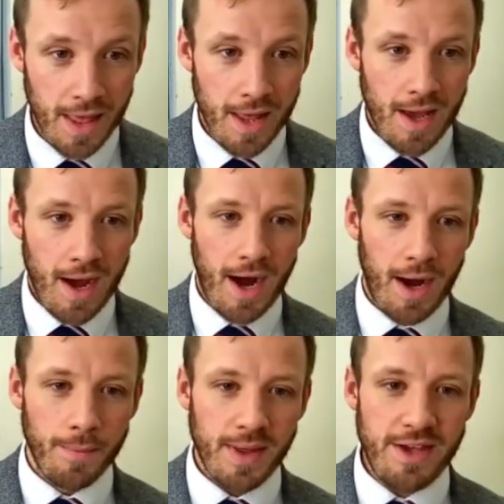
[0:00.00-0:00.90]

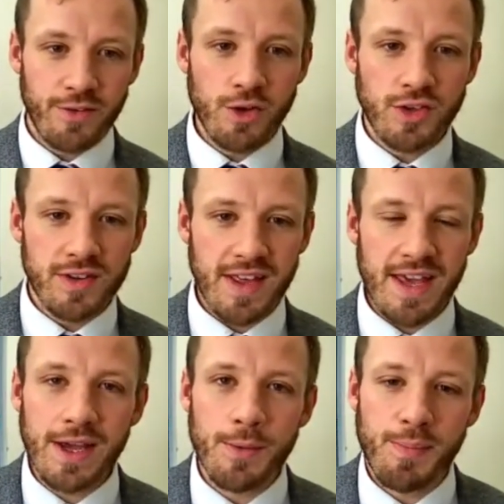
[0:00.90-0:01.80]
Evolution is
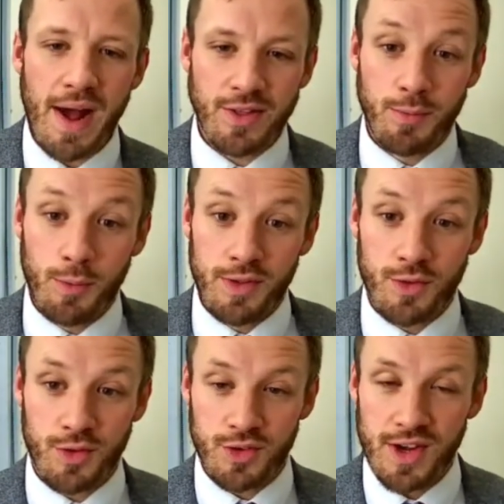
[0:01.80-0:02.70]
incompatible with
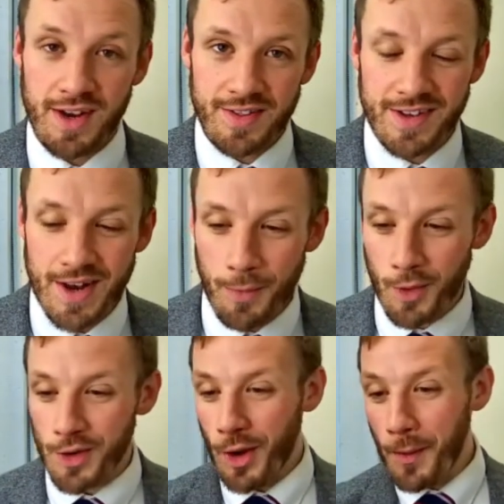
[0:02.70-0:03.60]
Christianity. Now, I'm not
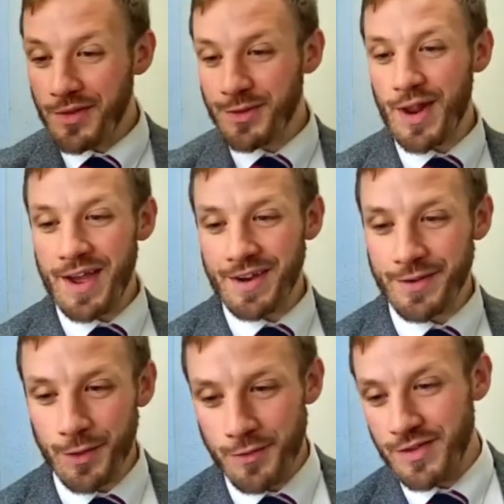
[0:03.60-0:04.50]
going to go into that because
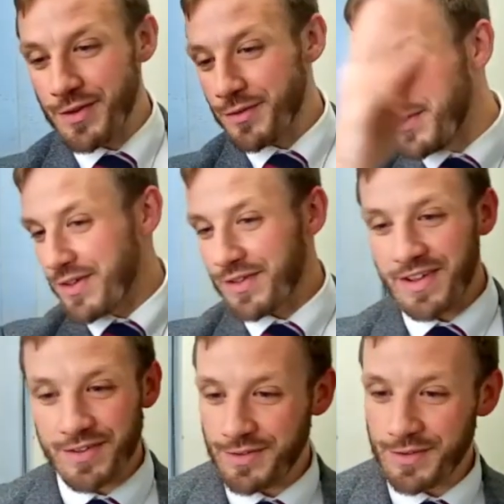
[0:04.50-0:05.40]
hopefully just from this
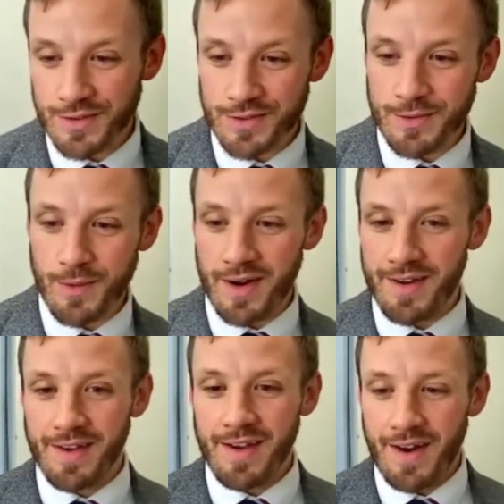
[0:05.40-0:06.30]
lesson you could see why
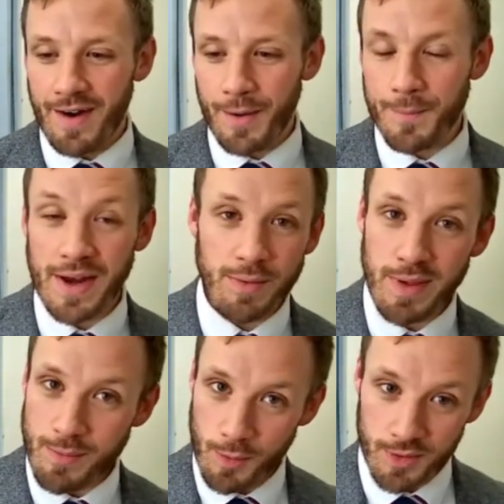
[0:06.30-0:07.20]
many
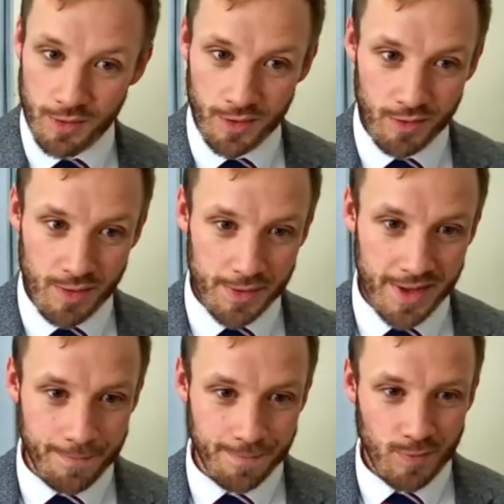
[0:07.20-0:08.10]
people would not agree with
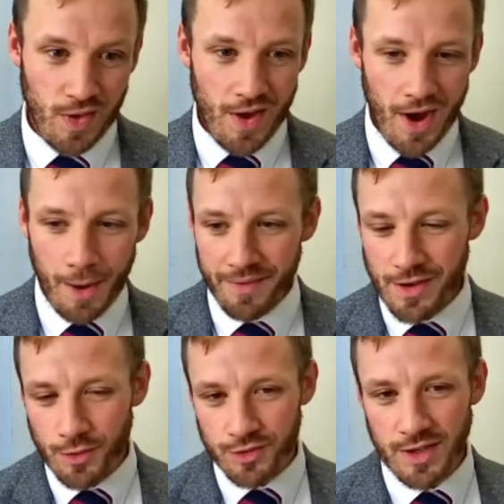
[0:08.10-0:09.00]
that. And then
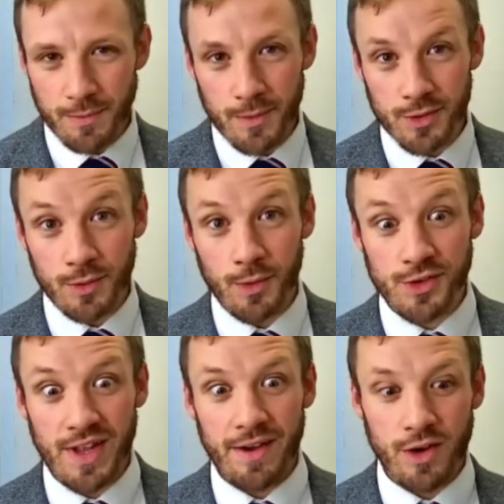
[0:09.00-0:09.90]
your extent was to watch
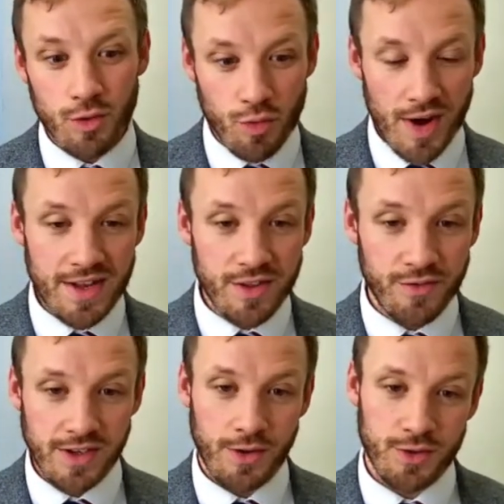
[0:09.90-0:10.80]
that great
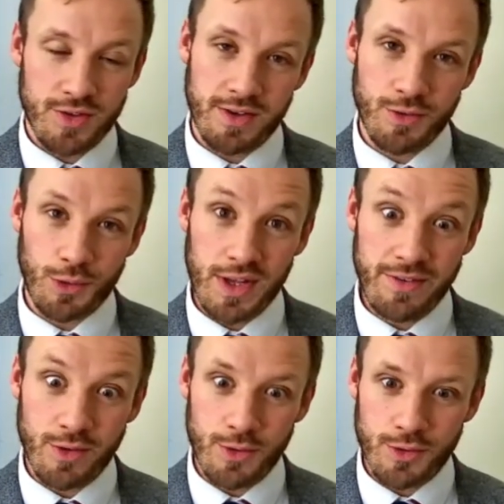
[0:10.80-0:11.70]
video series on
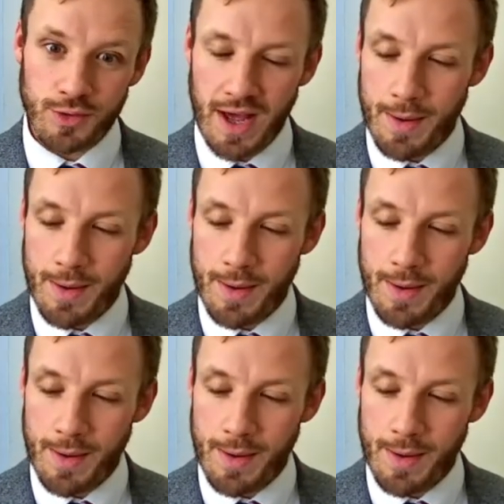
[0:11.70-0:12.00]
evolution at